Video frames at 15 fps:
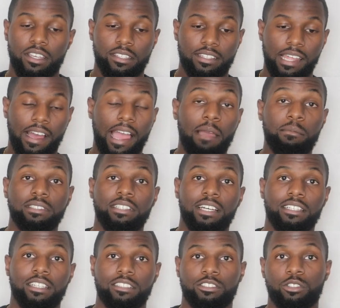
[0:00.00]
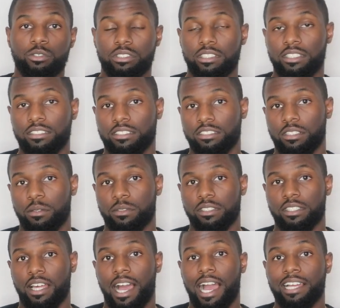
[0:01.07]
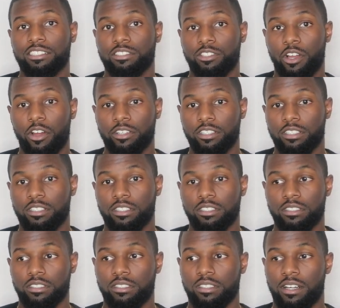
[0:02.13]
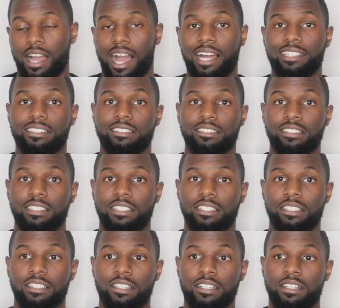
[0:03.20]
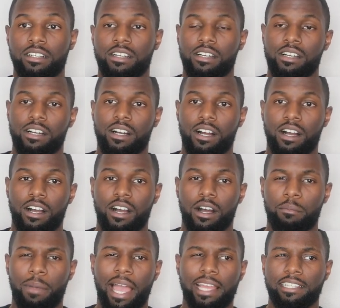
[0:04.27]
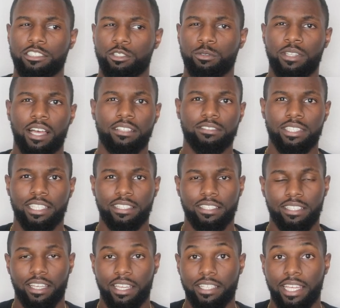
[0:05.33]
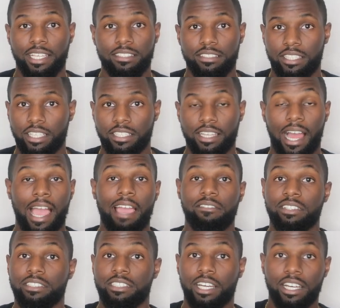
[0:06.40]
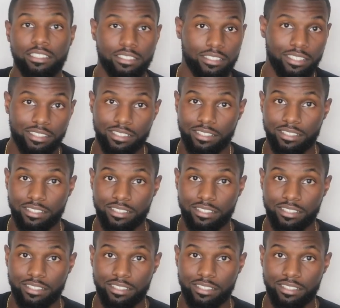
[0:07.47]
Now, Amazon Associates is something that I started, honestly, back in 2018. I haven't touched it